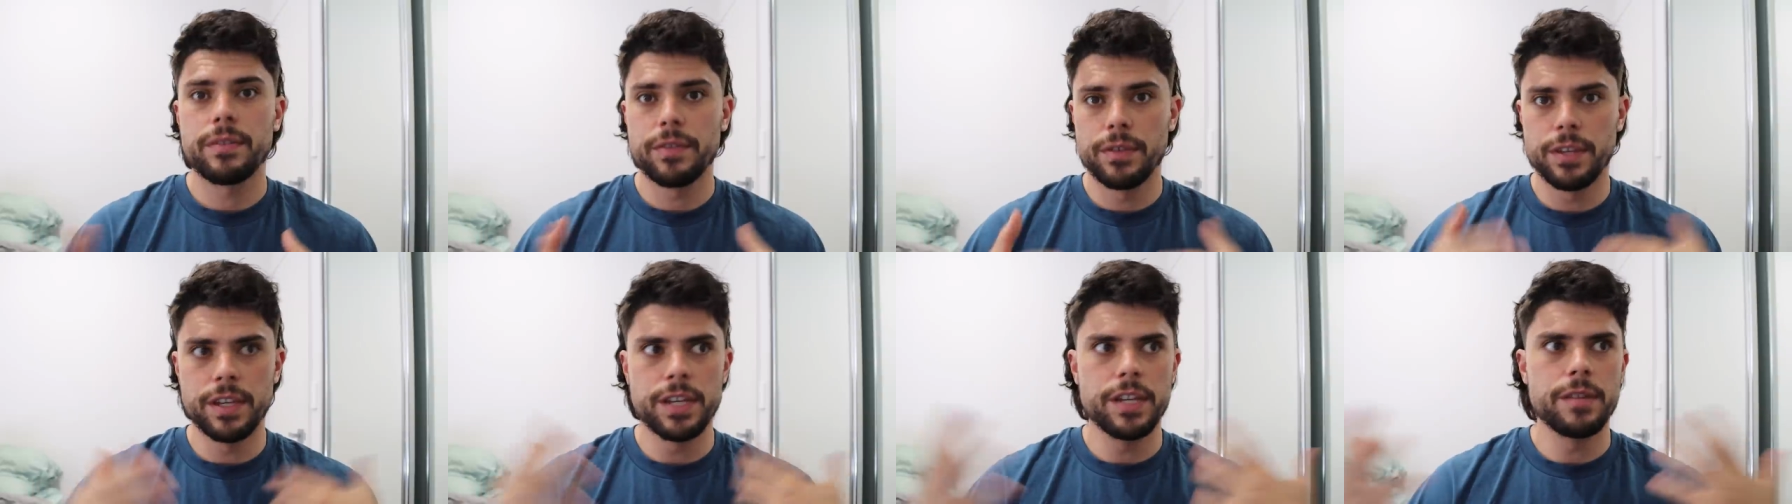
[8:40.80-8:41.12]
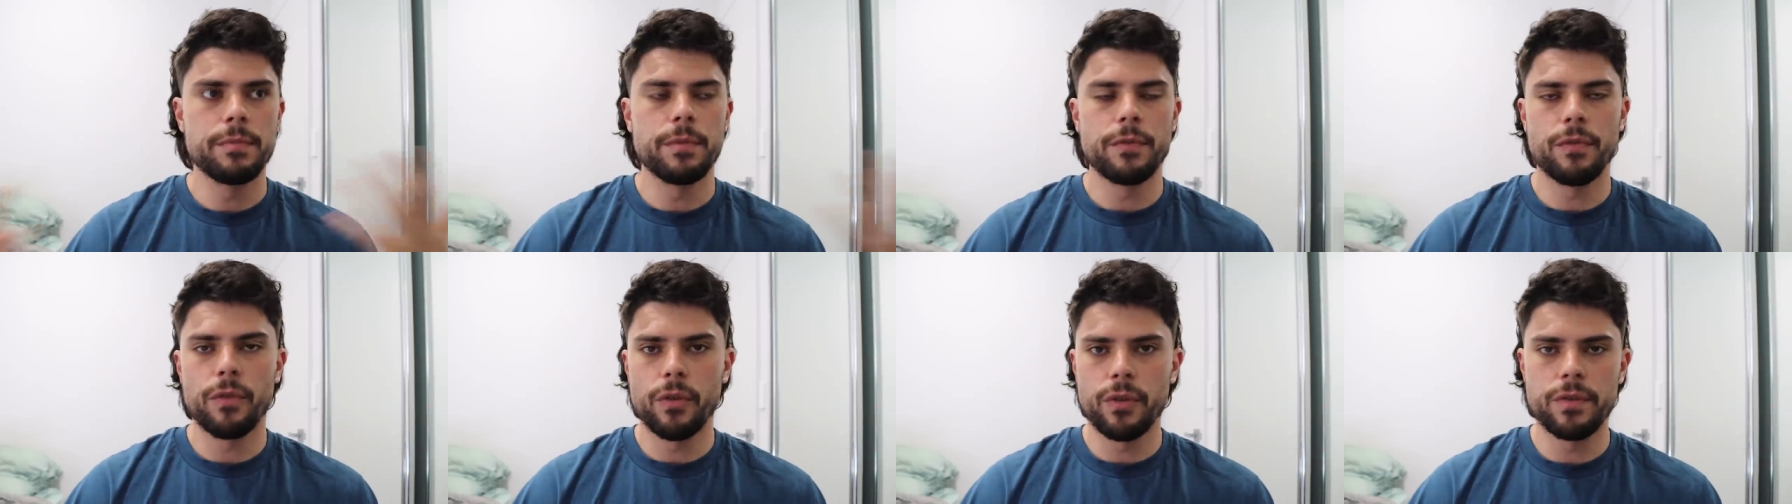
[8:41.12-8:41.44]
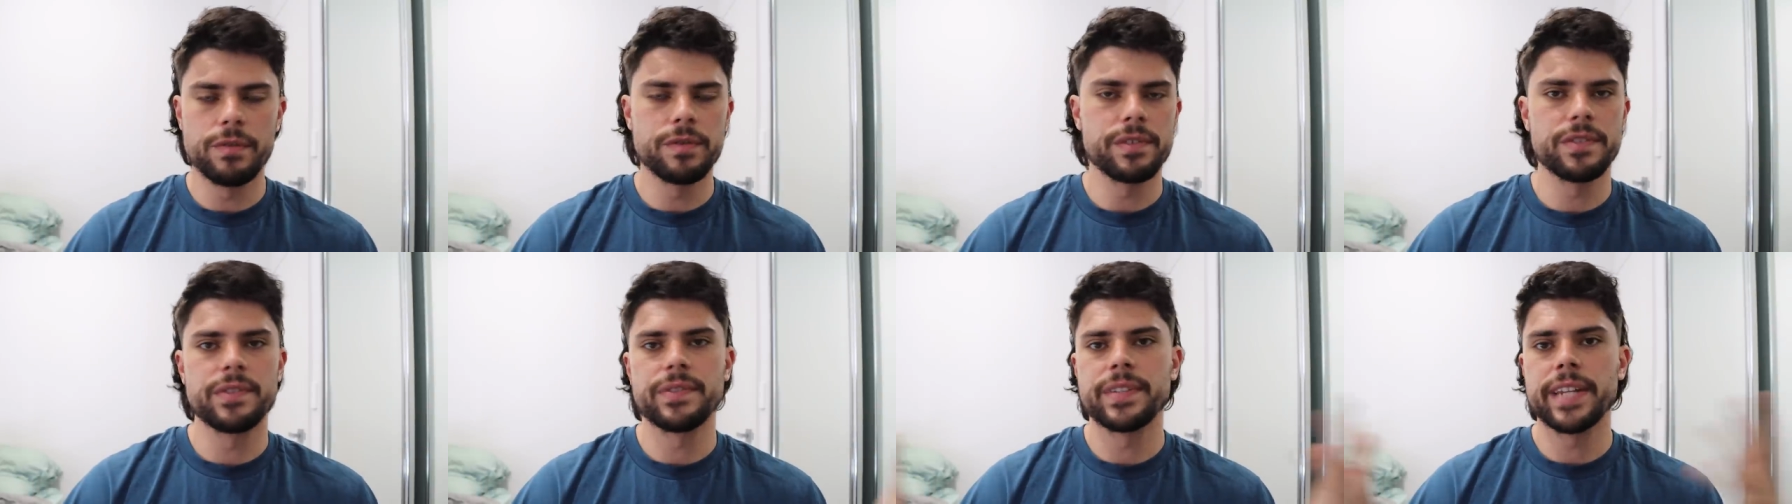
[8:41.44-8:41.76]
the year before he
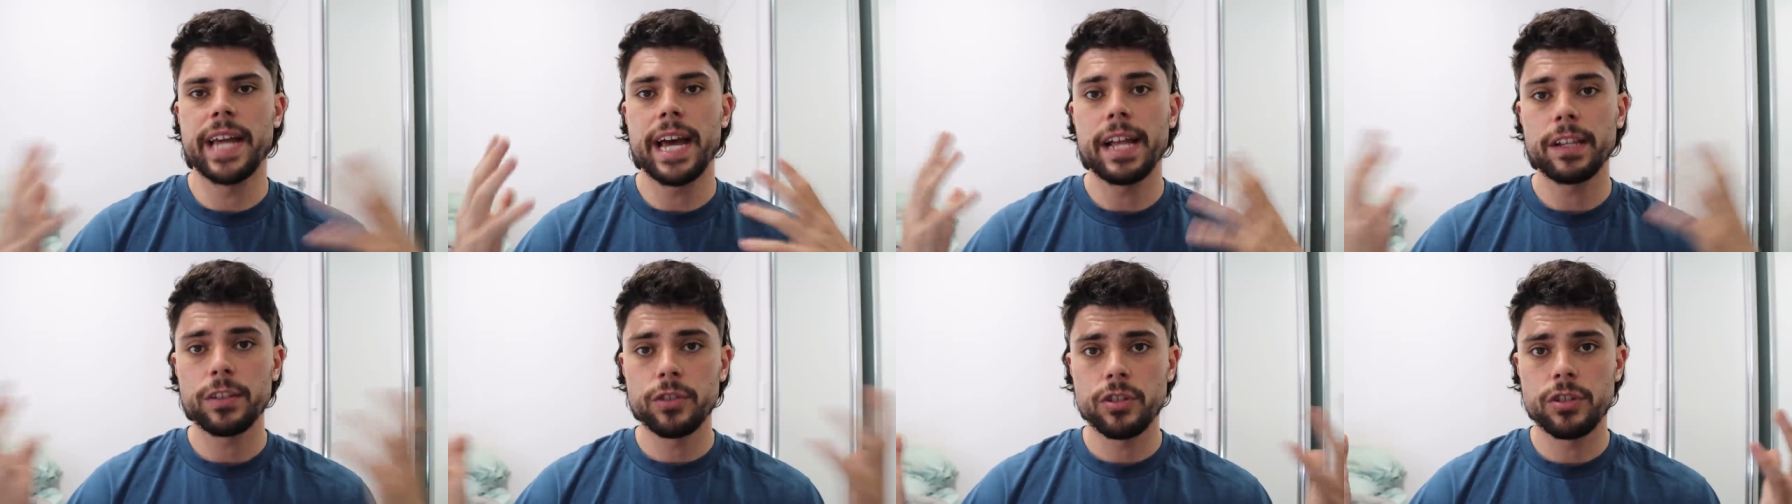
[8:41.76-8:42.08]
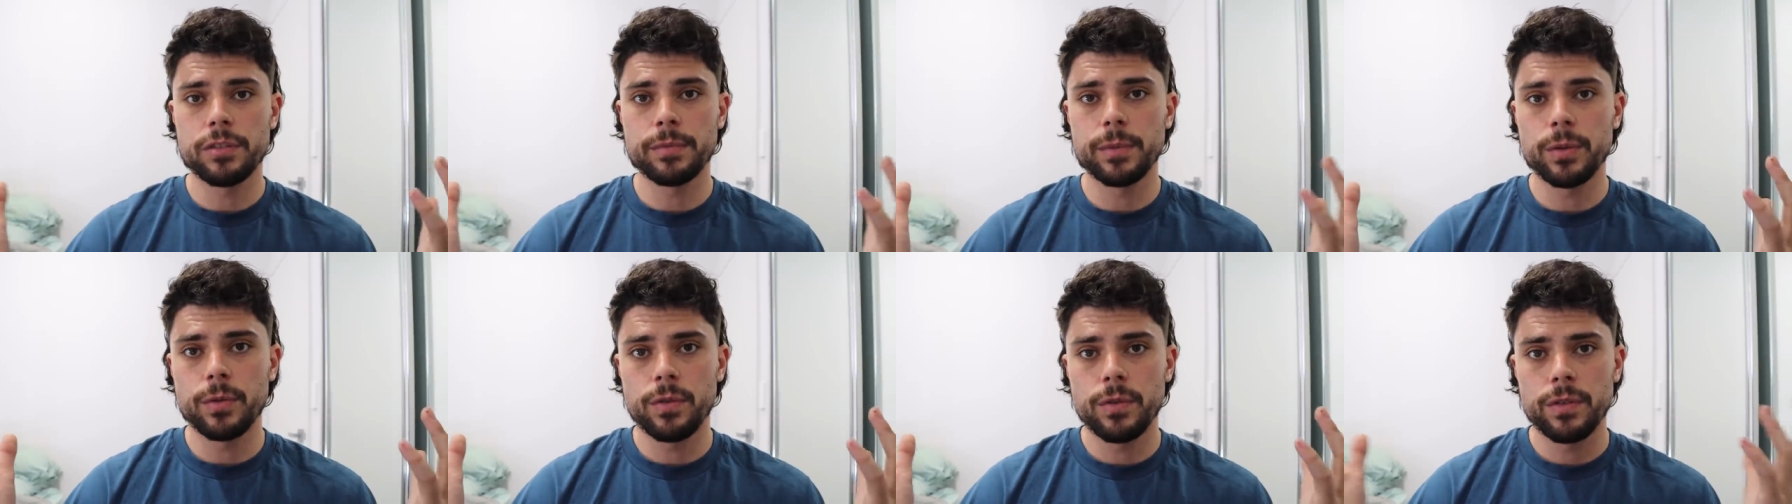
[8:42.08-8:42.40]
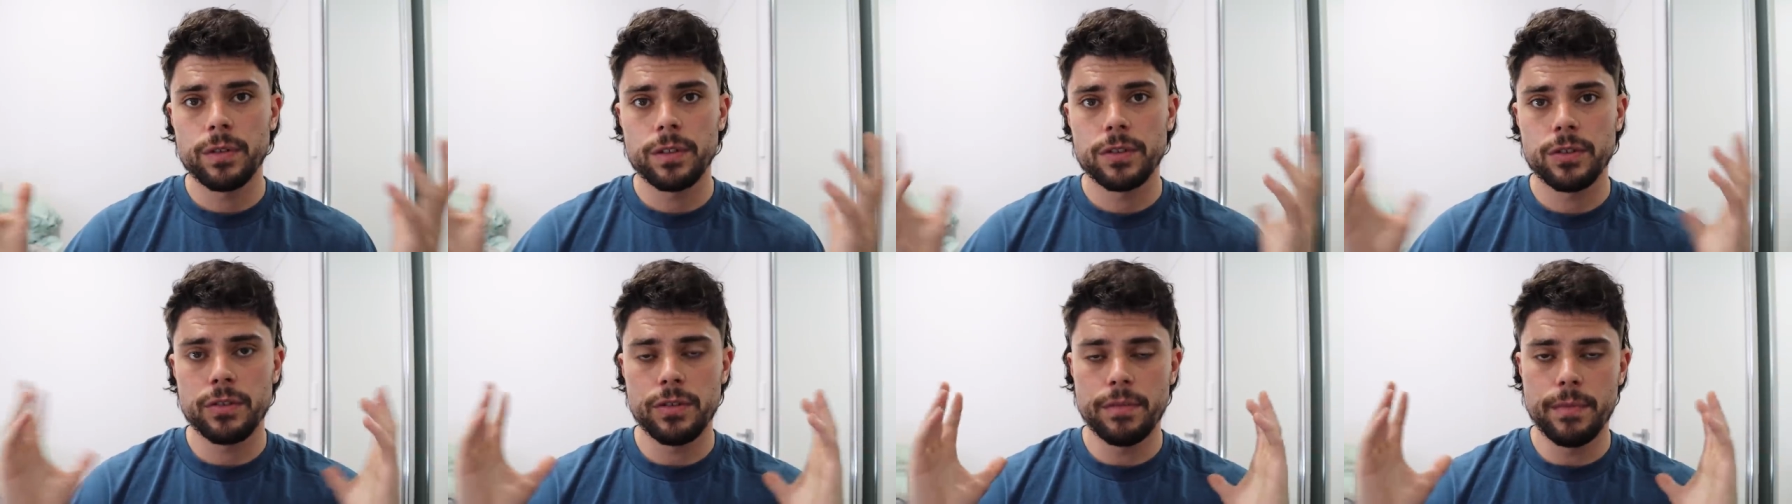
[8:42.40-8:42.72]
was even eligible
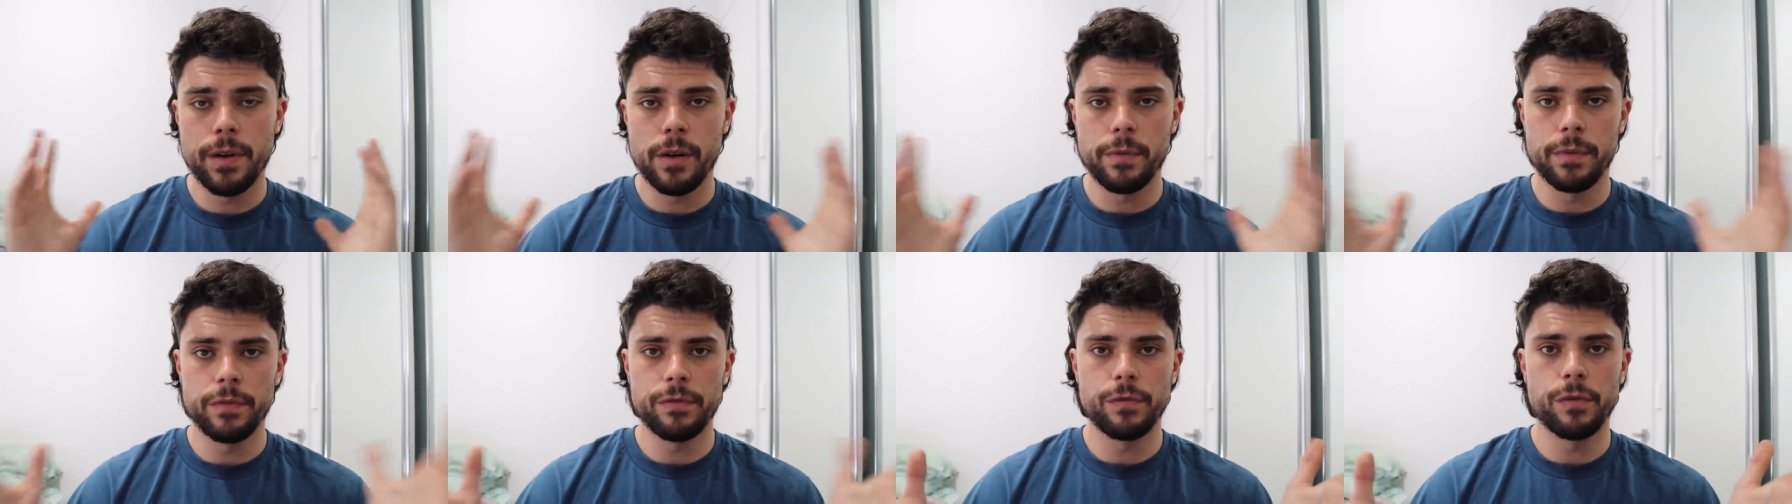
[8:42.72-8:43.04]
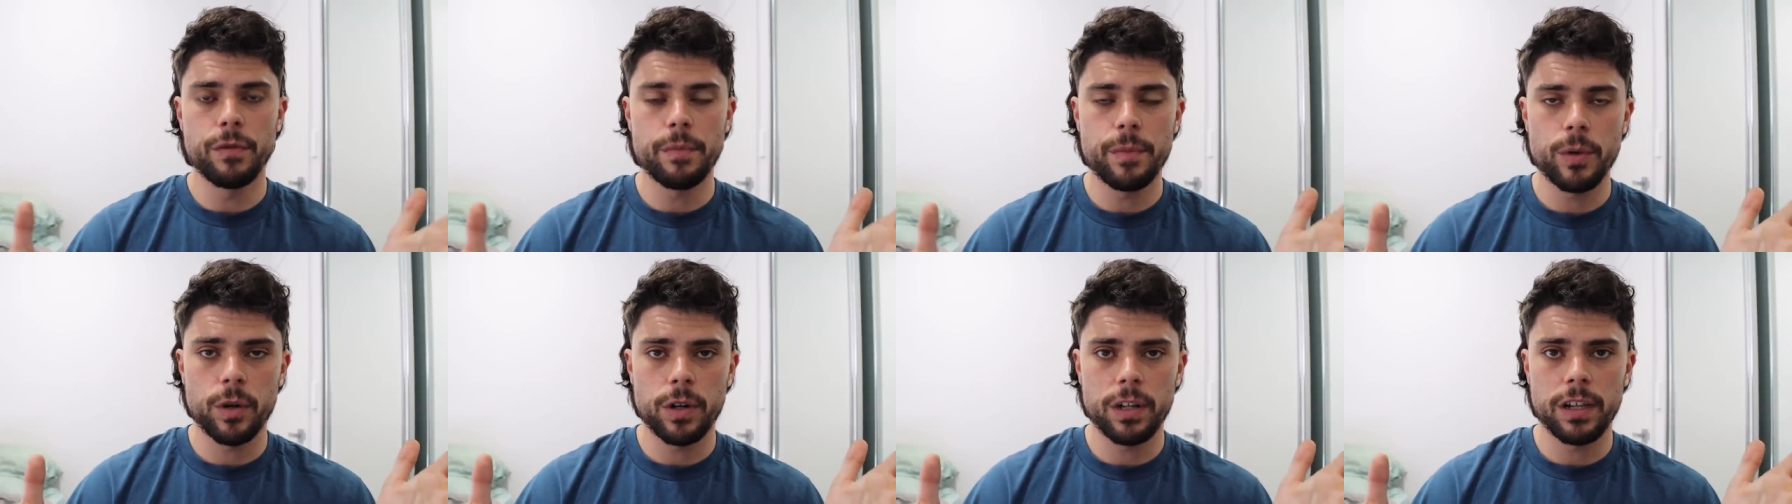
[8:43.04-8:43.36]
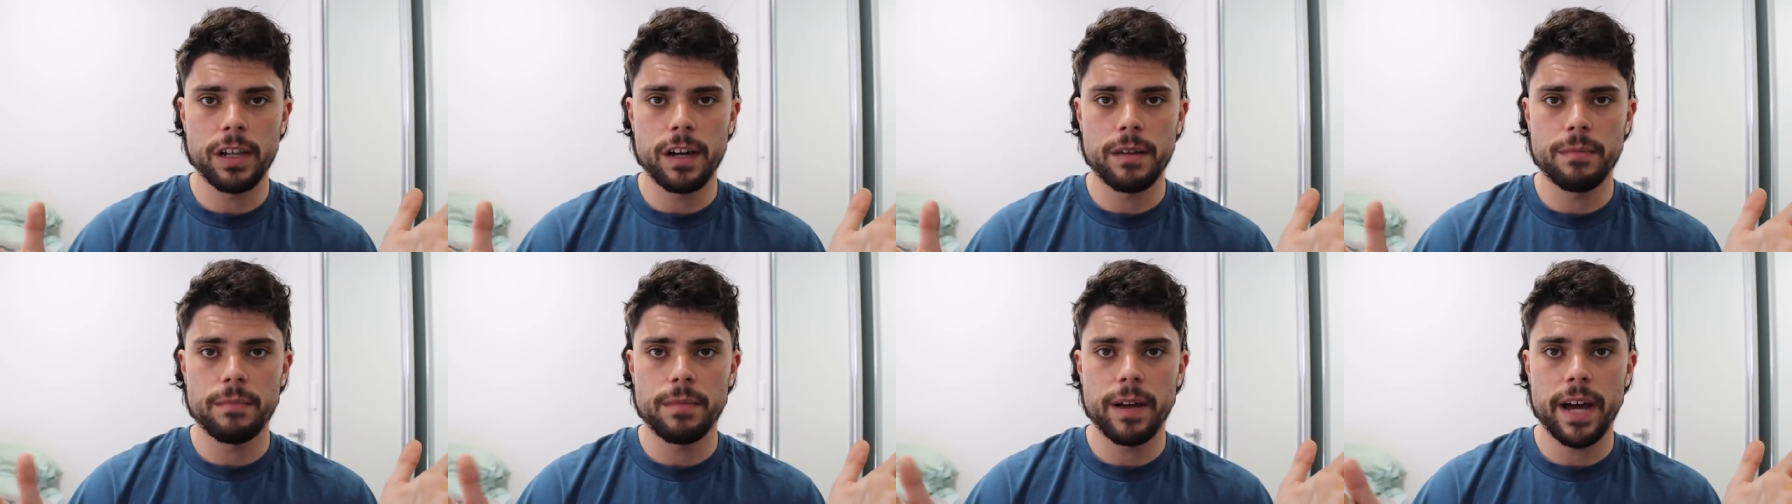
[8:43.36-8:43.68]
to the Melbourne Football Club.